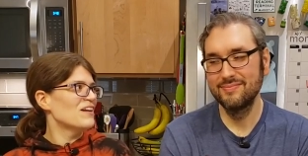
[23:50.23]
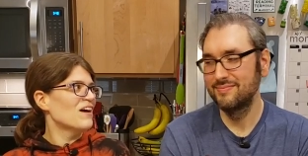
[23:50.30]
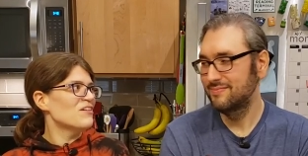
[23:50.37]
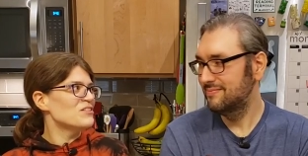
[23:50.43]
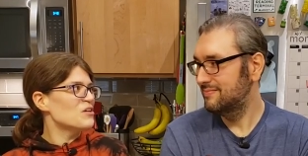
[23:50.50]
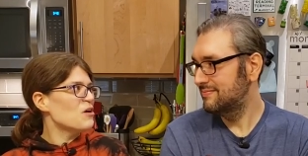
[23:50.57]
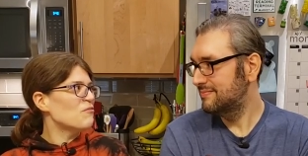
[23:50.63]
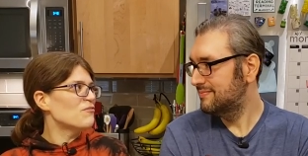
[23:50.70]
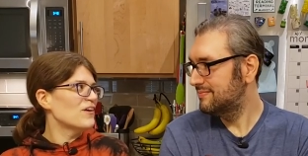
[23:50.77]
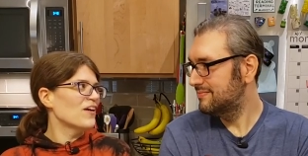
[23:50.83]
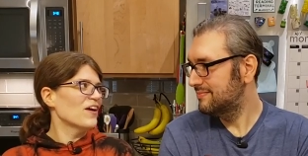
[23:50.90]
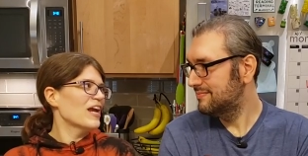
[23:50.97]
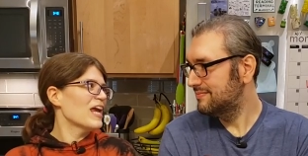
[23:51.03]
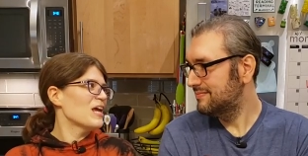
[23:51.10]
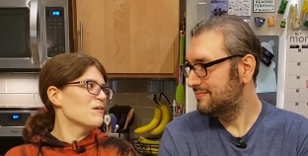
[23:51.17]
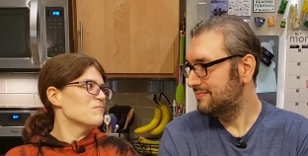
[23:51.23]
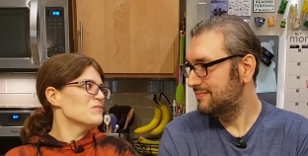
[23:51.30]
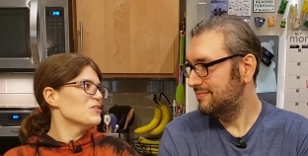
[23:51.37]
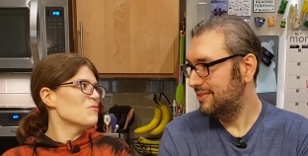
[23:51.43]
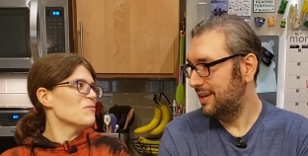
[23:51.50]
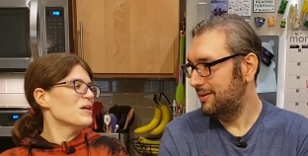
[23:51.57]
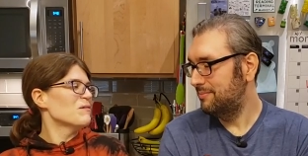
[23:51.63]
Speaker 1: now it's all fair game
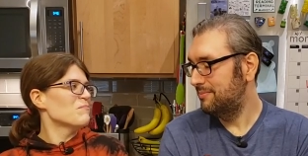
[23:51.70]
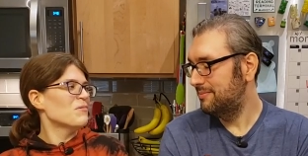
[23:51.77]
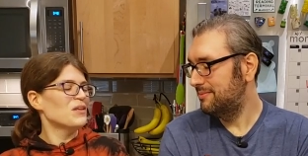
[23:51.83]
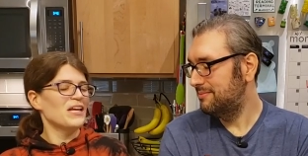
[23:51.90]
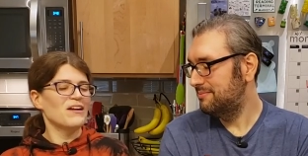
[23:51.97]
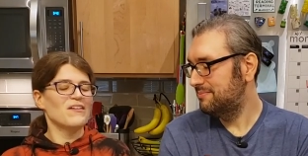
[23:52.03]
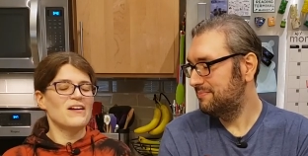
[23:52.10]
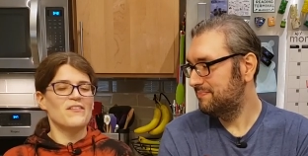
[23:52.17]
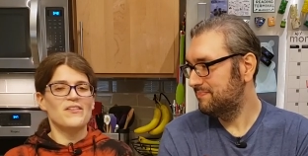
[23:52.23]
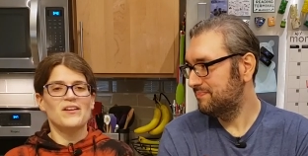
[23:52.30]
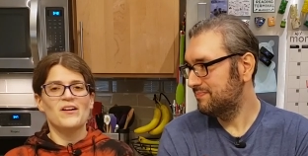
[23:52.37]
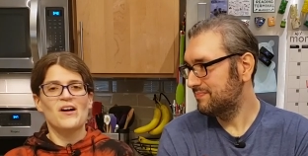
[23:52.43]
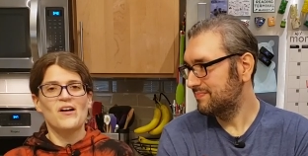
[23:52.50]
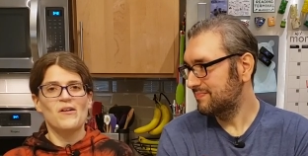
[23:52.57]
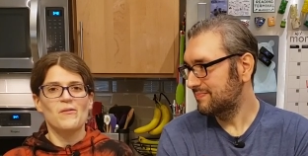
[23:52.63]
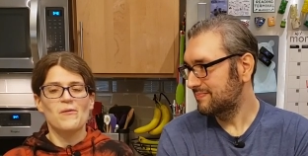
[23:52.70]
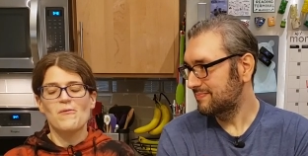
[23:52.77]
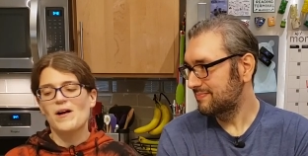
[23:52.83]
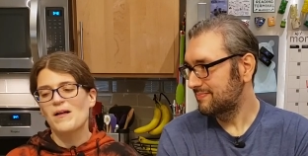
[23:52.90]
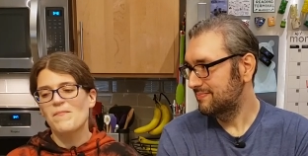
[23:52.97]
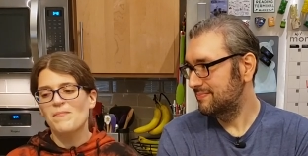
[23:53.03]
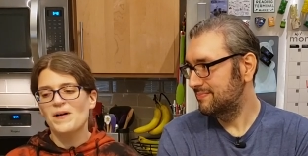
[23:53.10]
so yep. we can play around with it all we
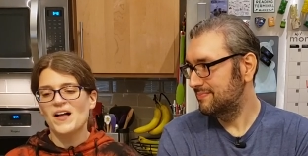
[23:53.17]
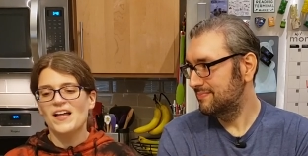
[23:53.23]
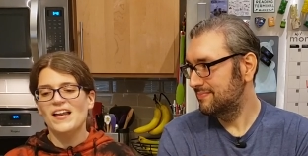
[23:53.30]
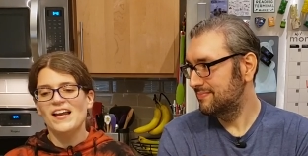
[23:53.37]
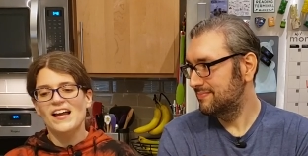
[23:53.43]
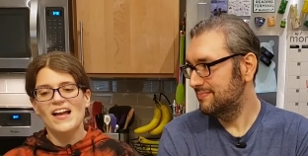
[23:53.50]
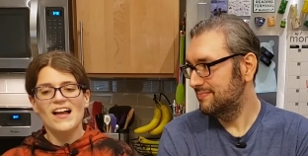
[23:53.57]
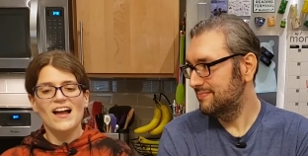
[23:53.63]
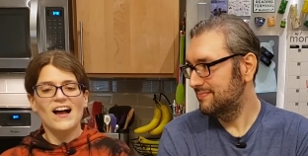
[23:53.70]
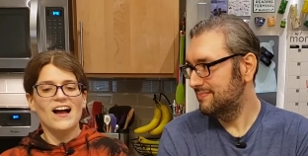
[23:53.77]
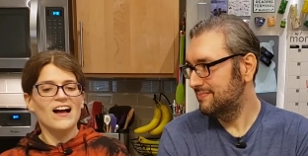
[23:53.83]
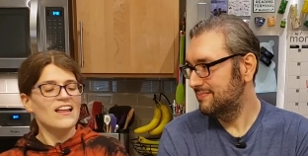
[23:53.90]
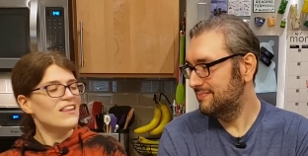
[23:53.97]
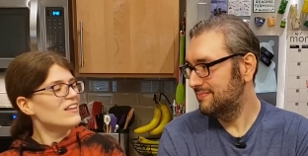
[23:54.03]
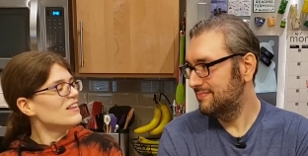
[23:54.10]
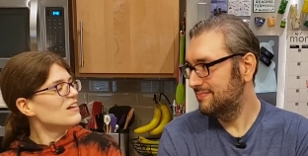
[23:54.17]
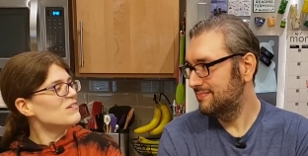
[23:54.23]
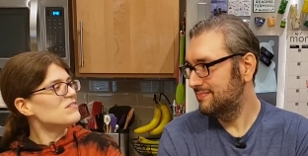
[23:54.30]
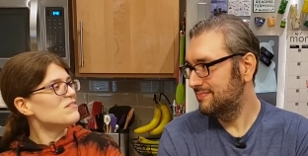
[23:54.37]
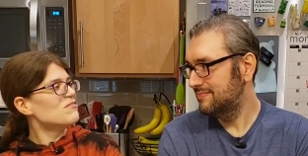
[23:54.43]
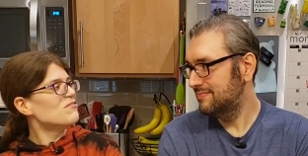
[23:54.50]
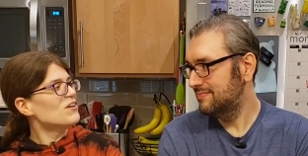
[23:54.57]
want but I think that
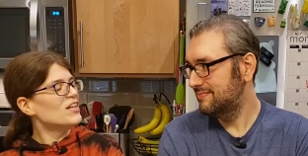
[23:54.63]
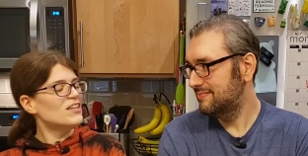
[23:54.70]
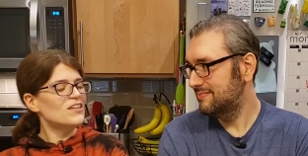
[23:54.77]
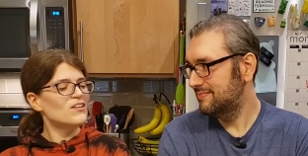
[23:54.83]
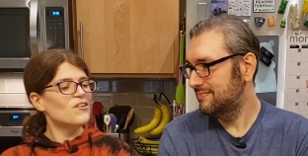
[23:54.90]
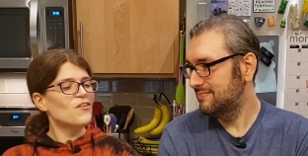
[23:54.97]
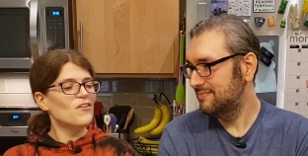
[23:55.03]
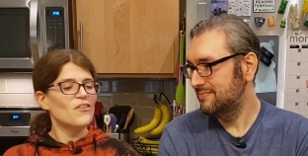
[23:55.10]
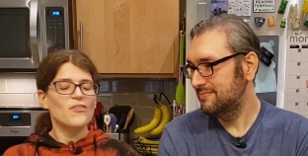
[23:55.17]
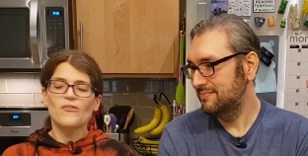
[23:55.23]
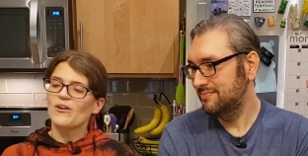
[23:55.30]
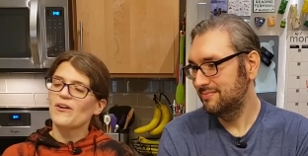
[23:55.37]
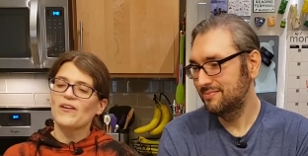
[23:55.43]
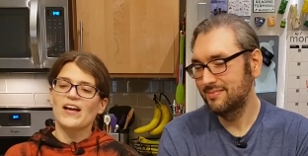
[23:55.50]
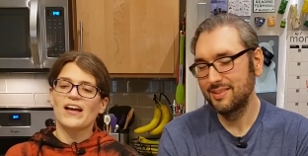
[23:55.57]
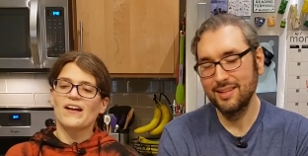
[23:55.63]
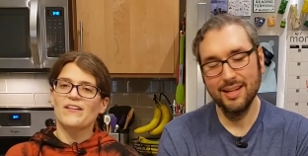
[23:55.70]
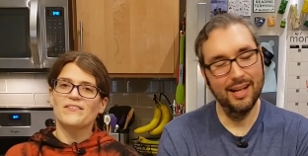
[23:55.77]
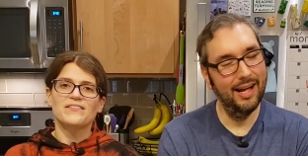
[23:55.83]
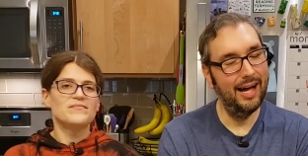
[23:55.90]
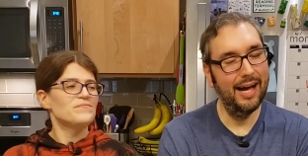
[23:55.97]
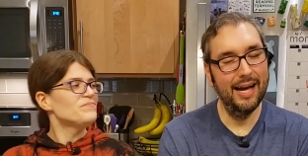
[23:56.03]
was a fun little
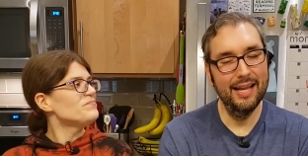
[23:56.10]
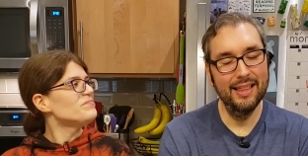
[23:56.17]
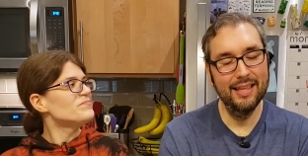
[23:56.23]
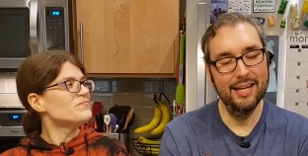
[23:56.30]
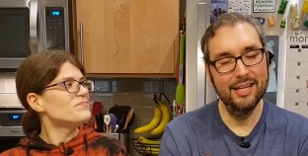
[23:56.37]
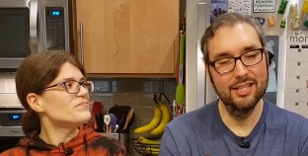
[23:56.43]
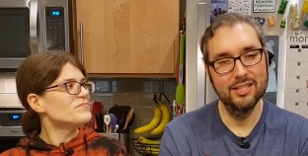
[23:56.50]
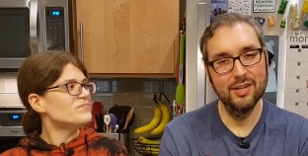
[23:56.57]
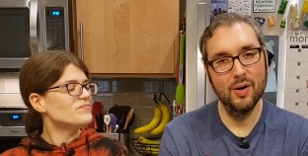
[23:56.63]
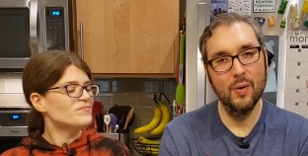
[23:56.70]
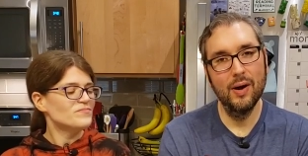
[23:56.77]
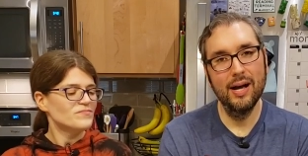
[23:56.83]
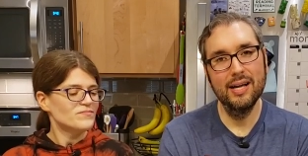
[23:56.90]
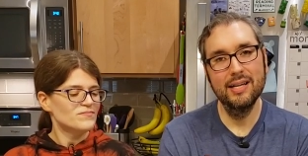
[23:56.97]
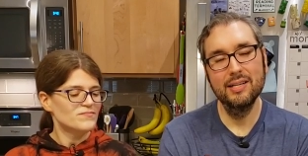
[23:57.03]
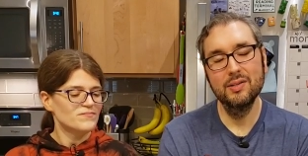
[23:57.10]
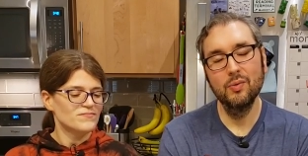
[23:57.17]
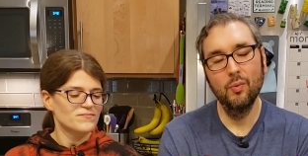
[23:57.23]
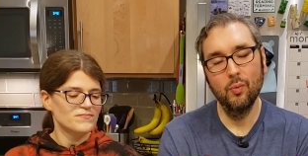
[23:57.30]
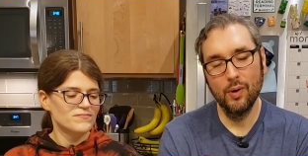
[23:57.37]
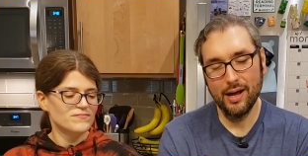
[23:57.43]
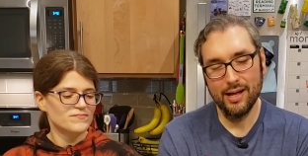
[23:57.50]
throwdown.
Speaker 2: I think so as
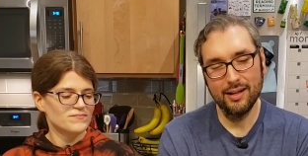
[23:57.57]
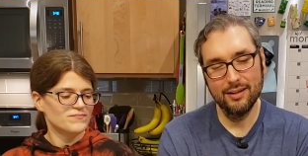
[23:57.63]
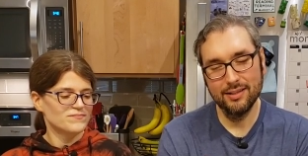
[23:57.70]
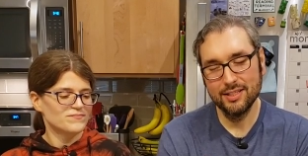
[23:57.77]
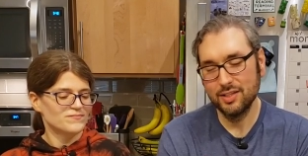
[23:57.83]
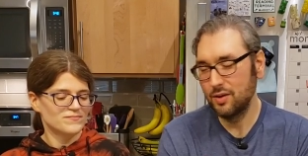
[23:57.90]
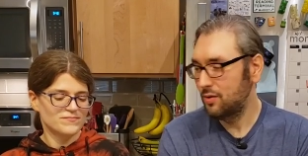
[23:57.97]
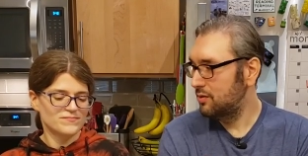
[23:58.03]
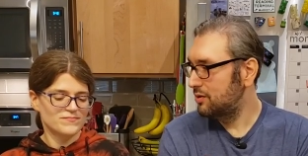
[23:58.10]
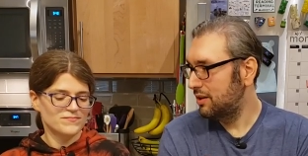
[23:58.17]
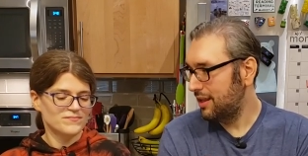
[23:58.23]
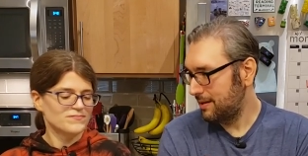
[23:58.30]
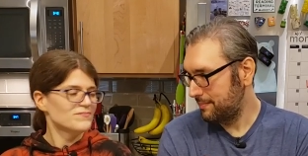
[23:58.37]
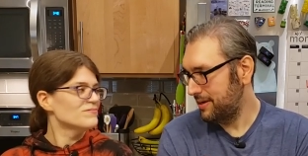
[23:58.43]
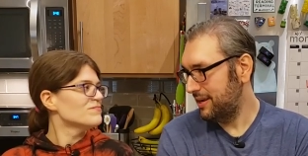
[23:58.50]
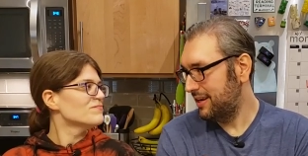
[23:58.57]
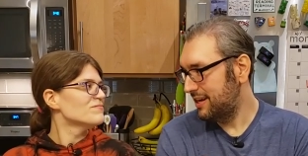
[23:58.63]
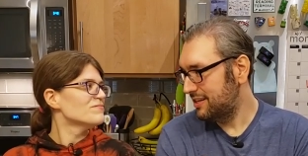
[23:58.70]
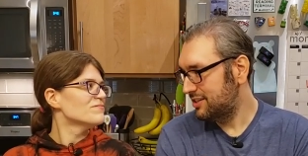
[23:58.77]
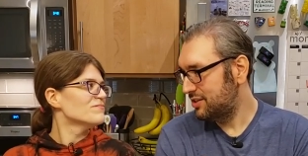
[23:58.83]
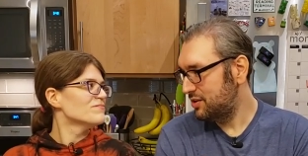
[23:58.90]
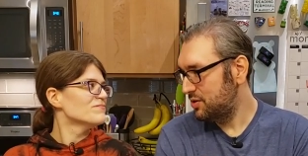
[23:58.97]
well. So let me
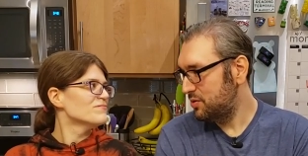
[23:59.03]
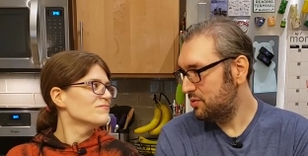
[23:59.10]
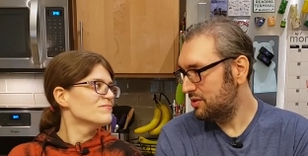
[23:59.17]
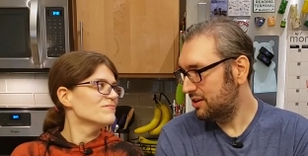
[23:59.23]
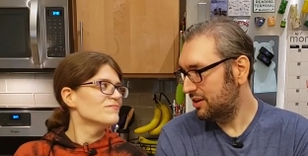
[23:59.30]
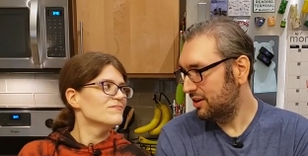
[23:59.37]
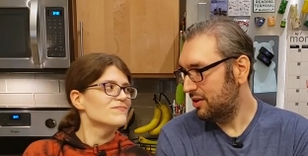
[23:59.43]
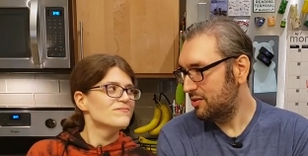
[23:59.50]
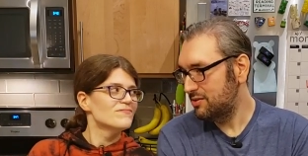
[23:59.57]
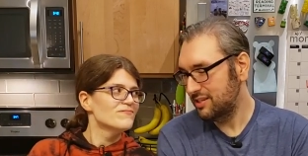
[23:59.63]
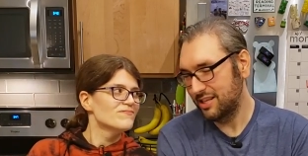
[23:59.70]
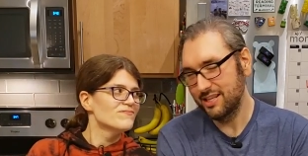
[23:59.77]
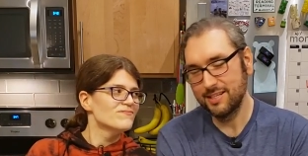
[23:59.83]
get to the close of